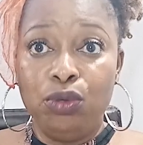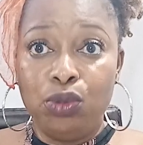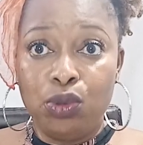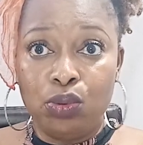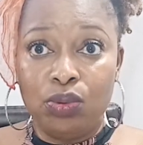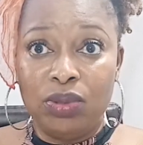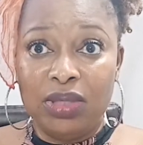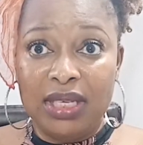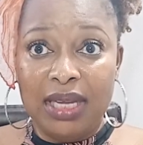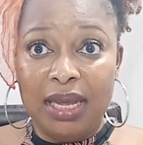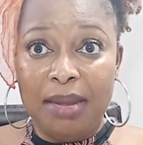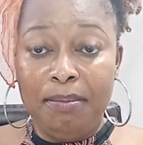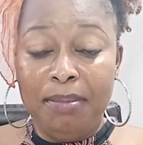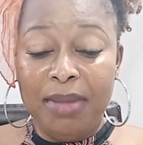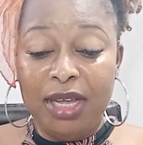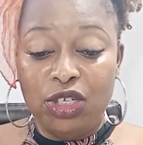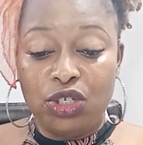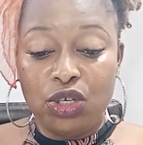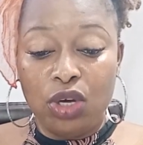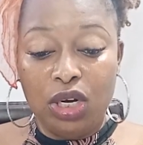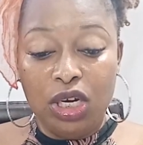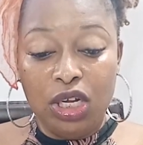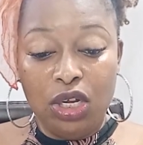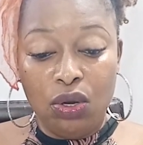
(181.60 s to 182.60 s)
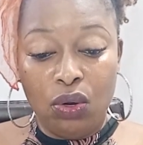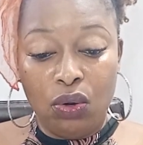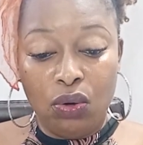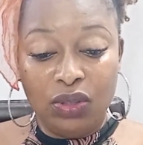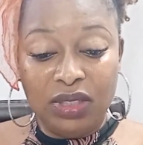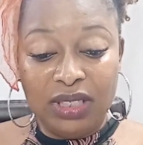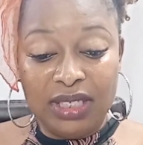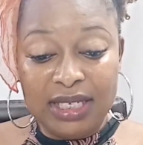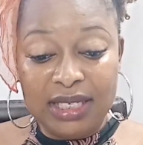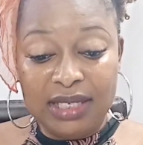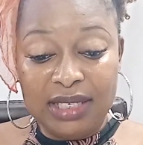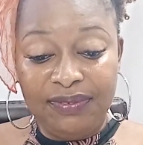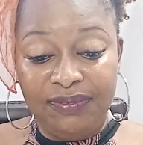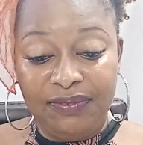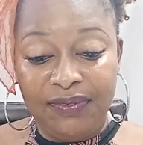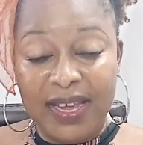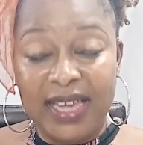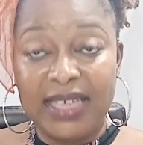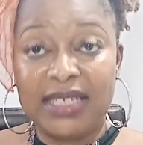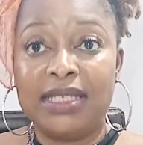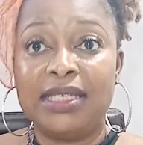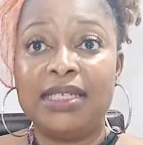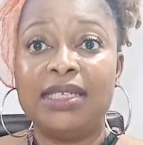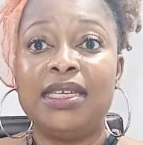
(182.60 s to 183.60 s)
today majorly on these
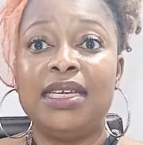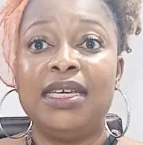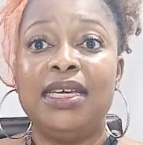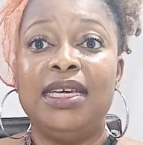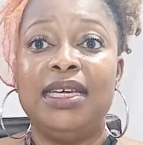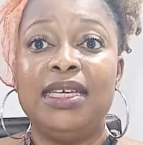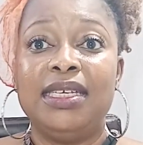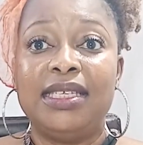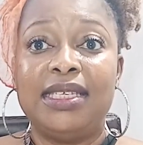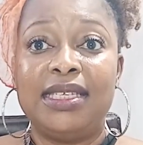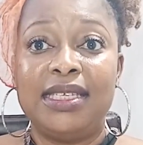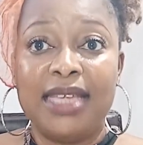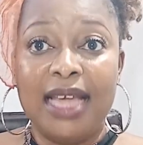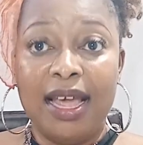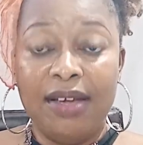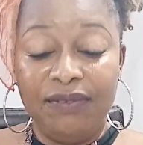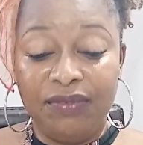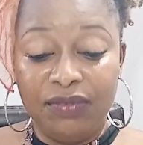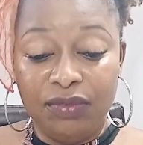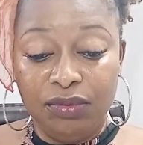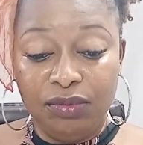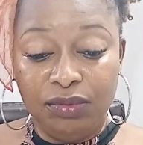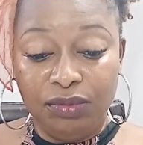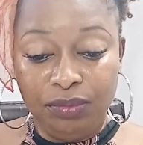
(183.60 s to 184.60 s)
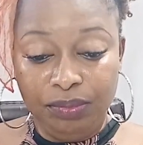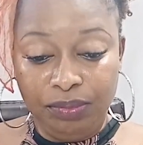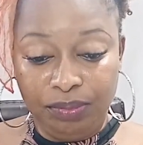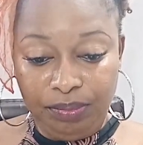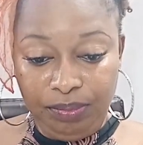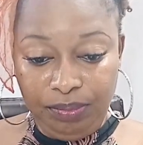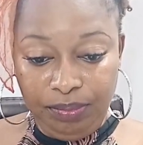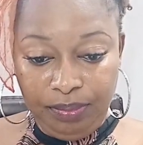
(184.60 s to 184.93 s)
first 7